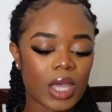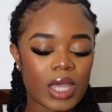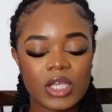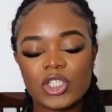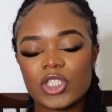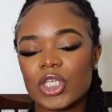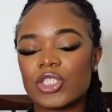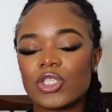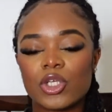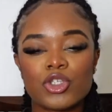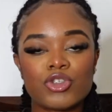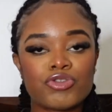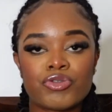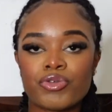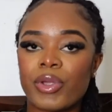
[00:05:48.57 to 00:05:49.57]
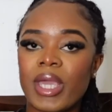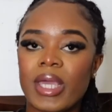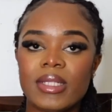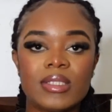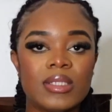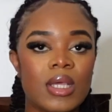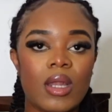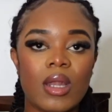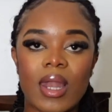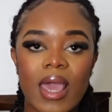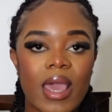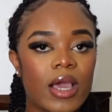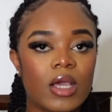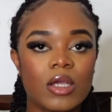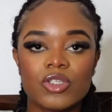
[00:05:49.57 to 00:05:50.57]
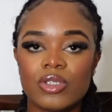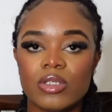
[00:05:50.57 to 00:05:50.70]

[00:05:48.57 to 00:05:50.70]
it's just a straight leg